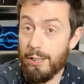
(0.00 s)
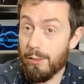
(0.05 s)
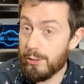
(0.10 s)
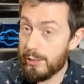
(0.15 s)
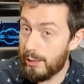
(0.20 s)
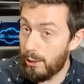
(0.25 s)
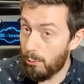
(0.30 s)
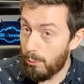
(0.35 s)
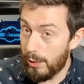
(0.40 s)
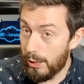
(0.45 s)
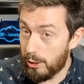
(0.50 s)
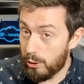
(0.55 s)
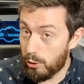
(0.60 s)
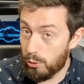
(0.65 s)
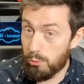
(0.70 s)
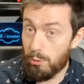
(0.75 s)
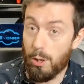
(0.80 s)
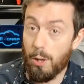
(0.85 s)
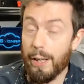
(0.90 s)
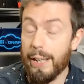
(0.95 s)
You're still going to
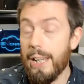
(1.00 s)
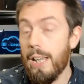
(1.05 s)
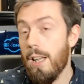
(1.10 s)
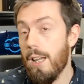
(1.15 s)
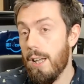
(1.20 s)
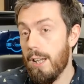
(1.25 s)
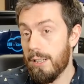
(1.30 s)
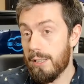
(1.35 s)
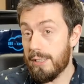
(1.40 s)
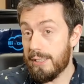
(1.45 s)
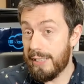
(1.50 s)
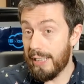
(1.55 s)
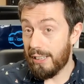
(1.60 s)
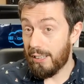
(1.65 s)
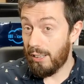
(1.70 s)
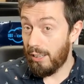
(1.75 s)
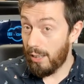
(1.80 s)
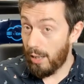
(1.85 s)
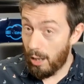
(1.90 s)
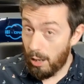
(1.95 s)
try to
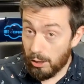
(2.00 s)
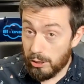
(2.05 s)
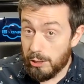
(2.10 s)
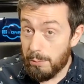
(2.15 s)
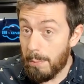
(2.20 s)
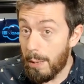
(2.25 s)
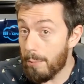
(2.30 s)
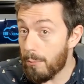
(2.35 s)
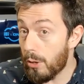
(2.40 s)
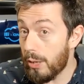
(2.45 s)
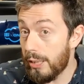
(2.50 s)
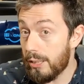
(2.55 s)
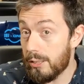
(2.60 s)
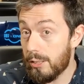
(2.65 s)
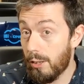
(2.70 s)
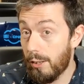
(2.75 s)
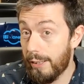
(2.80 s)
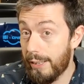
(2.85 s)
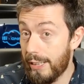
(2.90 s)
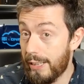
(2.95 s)
stick larger memory
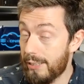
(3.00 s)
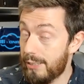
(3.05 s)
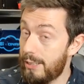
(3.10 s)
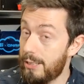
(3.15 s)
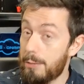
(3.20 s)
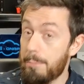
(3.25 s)
inside this,